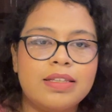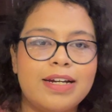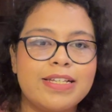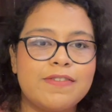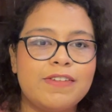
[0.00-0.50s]

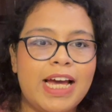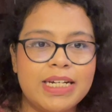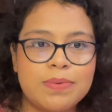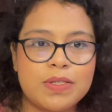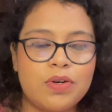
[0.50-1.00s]
that his
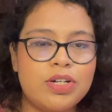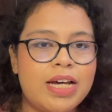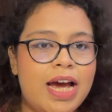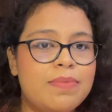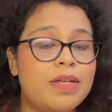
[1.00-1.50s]
flight was on
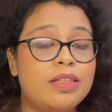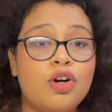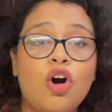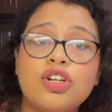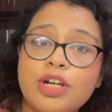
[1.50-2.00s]
time, that the
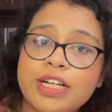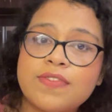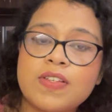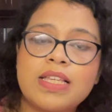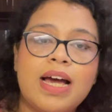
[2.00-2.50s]

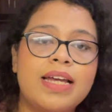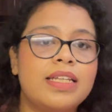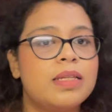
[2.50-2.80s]
contracts were signed,